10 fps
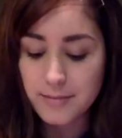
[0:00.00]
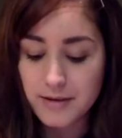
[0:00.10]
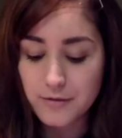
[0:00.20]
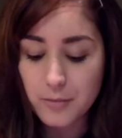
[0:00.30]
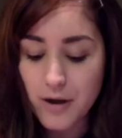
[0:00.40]
big
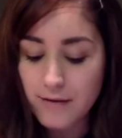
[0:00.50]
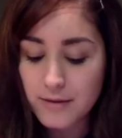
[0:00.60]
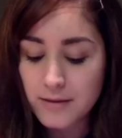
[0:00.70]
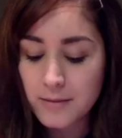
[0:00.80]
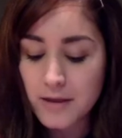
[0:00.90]
of a
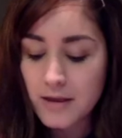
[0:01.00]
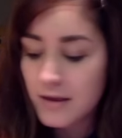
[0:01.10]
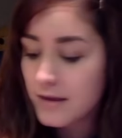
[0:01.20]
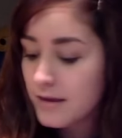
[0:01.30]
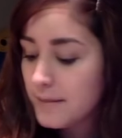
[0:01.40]
problem.
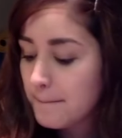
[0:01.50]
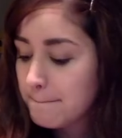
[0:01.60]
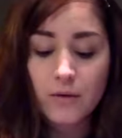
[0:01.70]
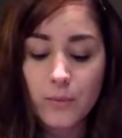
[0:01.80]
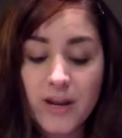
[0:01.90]

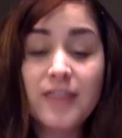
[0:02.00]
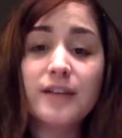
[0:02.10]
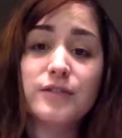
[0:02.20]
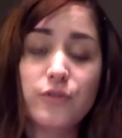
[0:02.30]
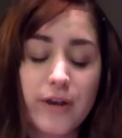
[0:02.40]
What I think
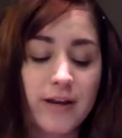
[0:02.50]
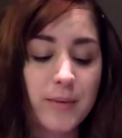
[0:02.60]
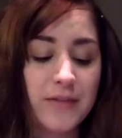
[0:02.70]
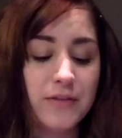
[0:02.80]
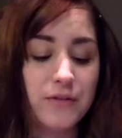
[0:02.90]
is great
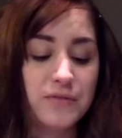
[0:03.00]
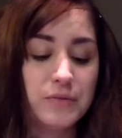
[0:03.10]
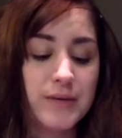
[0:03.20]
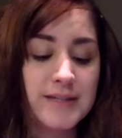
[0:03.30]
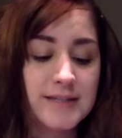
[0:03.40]
about the UV
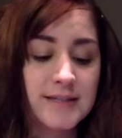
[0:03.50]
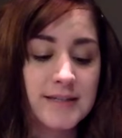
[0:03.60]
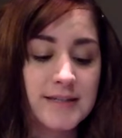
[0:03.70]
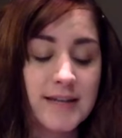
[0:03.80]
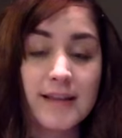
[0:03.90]
resin
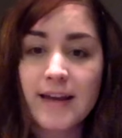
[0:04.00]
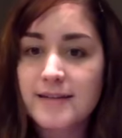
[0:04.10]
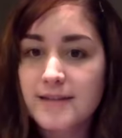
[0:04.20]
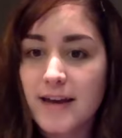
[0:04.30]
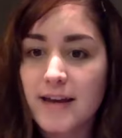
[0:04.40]
is that, like I
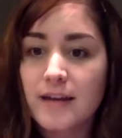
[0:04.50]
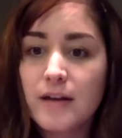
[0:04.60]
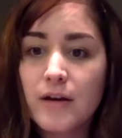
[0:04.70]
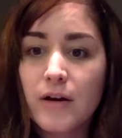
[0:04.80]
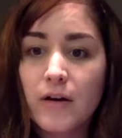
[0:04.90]
said
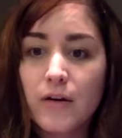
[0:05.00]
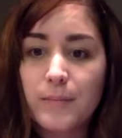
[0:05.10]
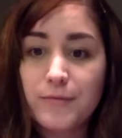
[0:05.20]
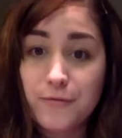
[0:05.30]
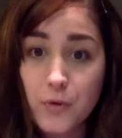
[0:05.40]

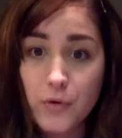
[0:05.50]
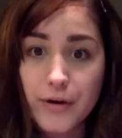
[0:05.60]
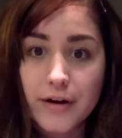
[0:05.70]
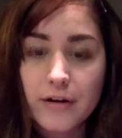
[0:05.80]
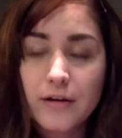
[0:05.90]

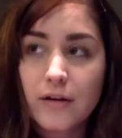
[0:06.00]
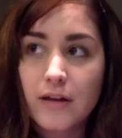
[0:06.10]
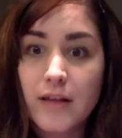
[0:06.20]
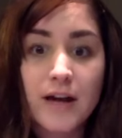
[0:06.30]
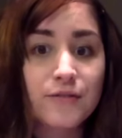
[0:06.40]
before, a
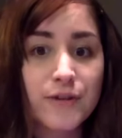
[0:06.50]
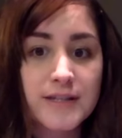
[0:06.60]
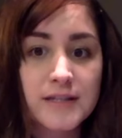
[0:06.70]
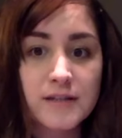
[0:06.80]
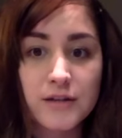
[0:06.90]
lot of
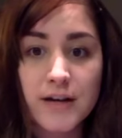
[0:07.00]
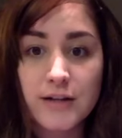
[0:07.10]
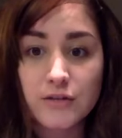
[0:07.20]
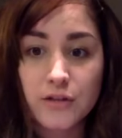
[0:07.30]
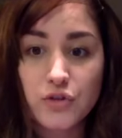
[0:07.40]
resins are
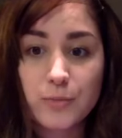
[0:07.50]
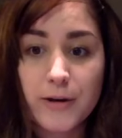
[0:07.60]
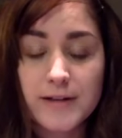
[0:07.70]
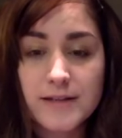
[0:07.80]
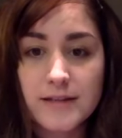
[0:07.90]
actually a
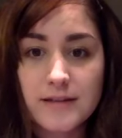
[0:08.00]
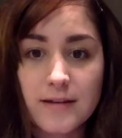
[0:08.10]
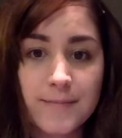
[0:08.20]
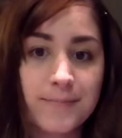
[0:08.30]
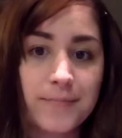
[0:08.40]
two-part
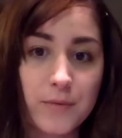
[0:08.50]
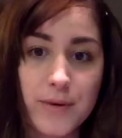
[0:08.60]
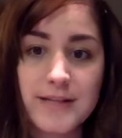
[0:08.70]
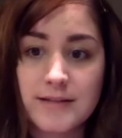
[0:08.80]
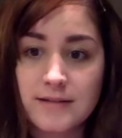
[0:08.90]
system, the
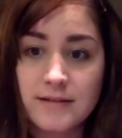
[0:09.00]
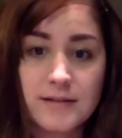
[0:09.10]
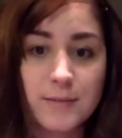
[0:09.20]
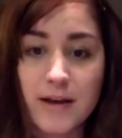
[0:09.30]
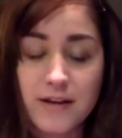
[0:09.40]
resin and
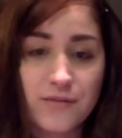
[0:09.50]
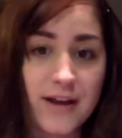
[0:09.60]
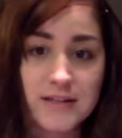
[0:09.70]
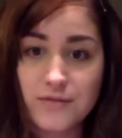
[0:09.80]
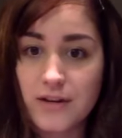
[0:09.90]
some kind of
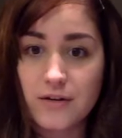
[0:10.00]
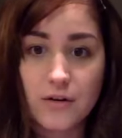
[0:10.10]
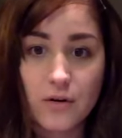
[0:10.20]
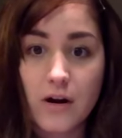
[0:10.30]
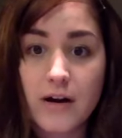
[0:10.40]
activator
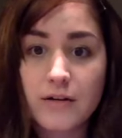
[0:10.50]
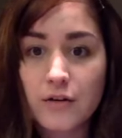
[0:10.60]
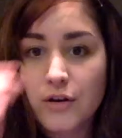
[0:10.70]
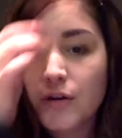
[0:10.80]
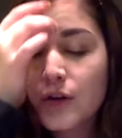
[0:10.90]
or
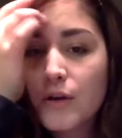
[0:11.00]
hardener.